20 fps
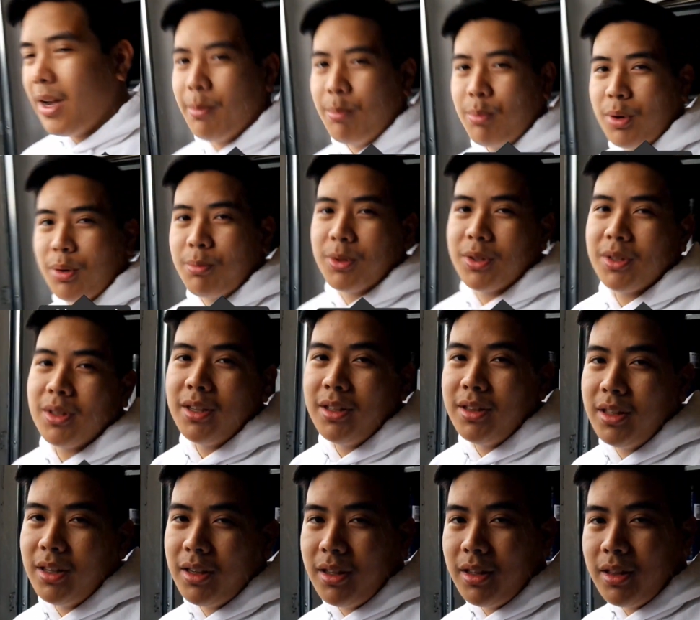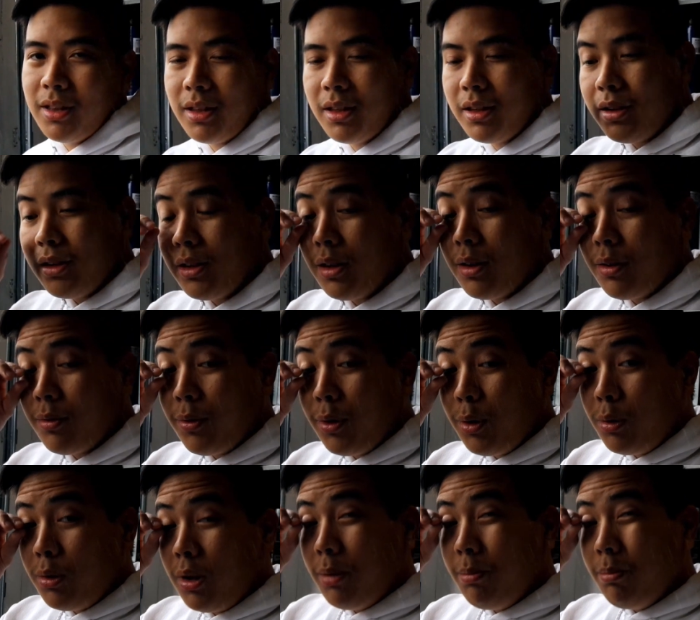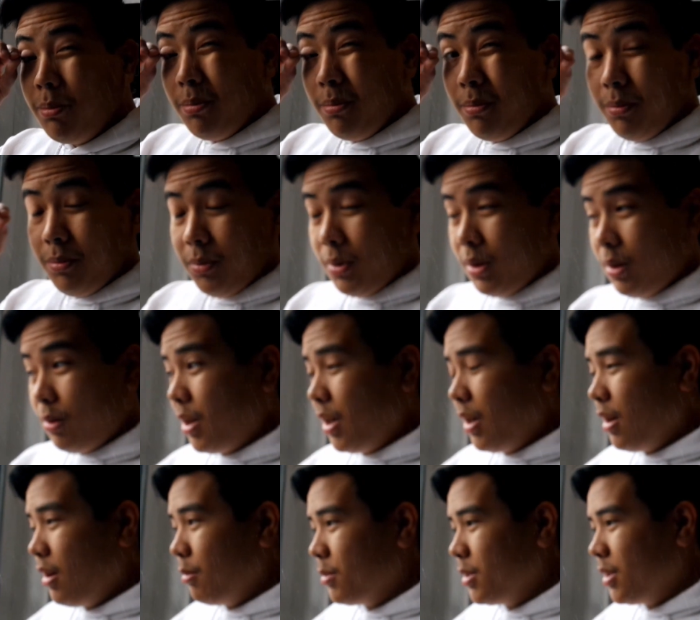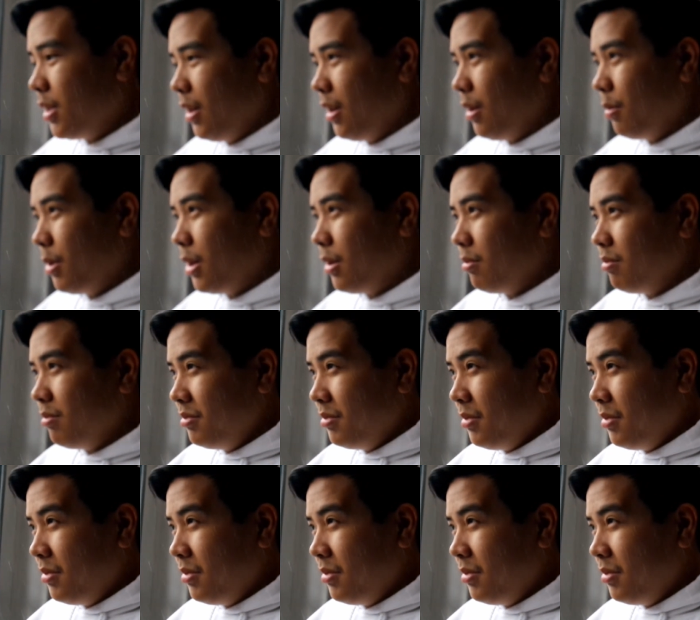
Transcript: I purposely didn't fuel up. Right now I'm sitting about